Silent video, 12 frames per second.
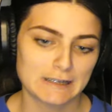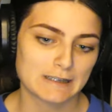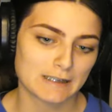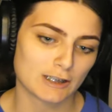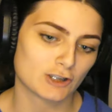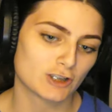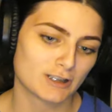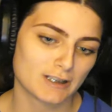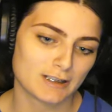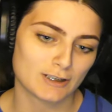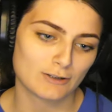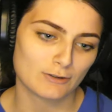Now she
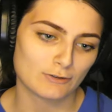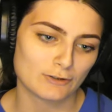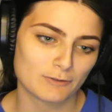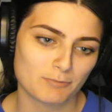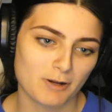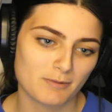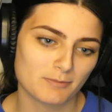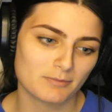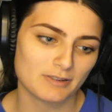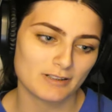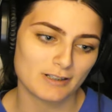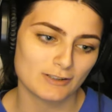kind of knows it's
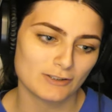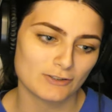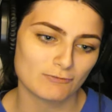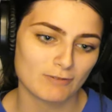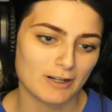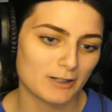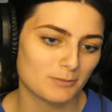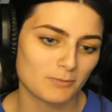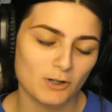probably not just random